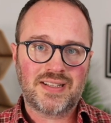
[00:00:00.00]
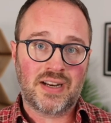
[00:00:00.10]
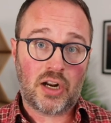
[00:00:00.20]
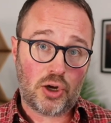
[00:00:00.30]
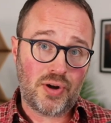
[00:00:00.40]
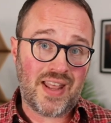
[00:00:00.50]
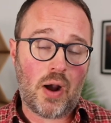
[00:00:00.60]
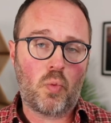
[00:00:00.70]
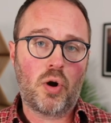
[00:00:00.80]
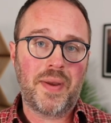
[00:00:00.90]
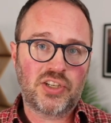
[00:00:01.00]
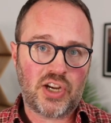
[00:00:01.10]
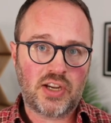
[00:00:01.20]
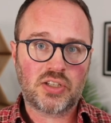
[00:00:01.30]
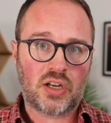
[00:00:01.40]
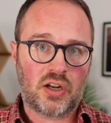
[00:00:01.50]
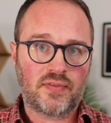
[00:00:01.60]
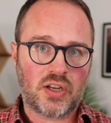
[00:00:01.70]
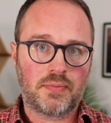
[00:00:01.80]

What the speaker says: And including that will be changes to lifetime